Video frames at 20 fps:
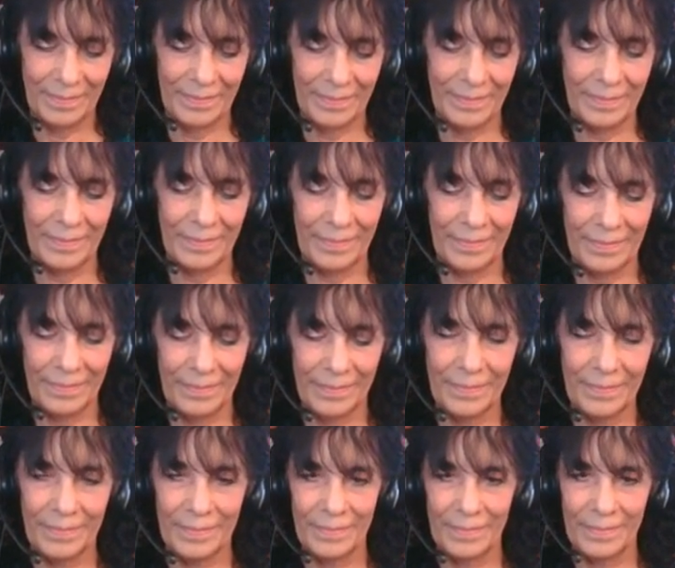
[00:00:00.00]

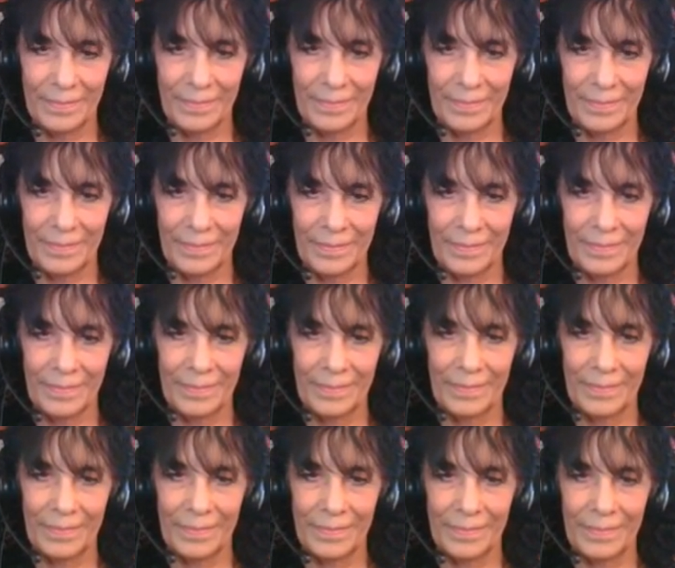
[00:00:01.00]

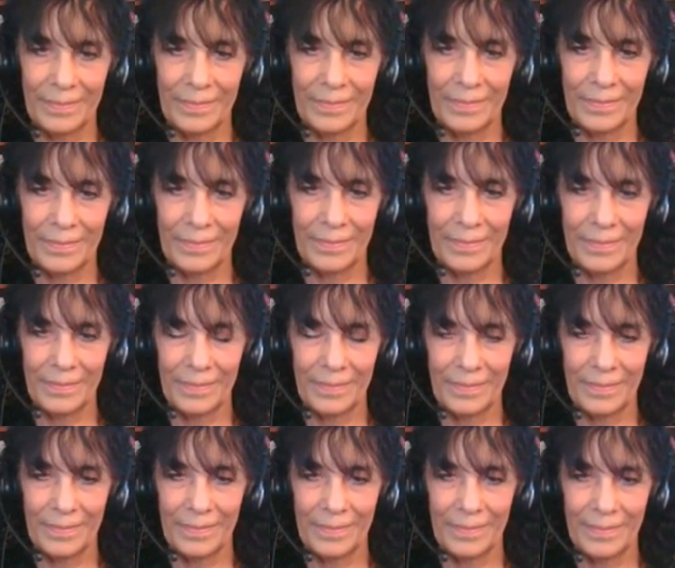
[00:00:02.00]

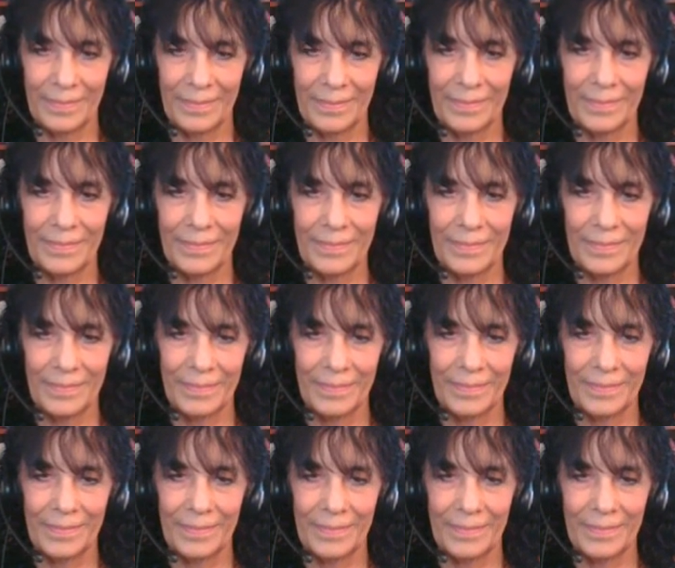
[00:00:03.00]

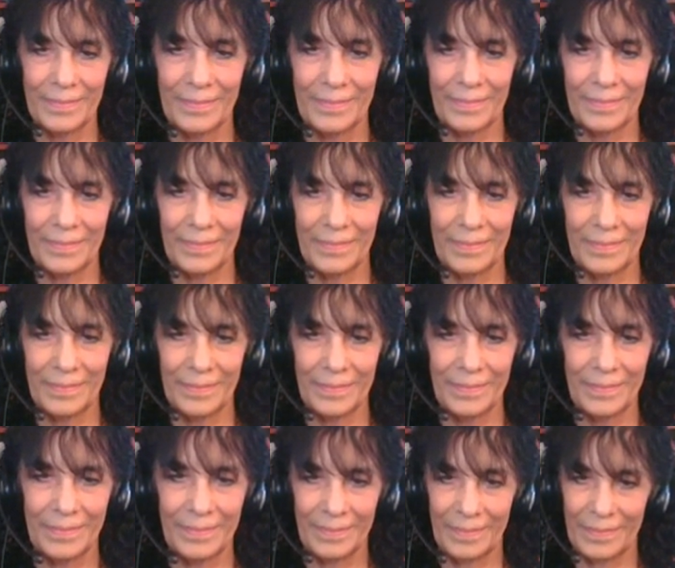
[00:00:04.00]

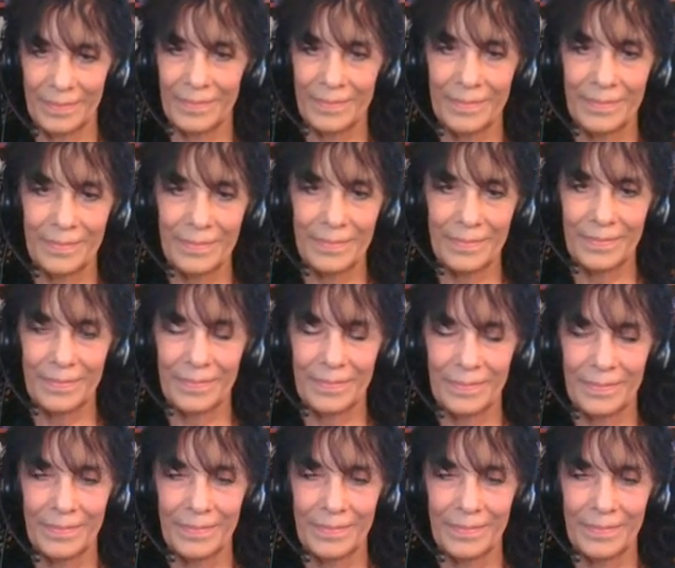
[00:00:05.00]
No words are spoken by the person on screen.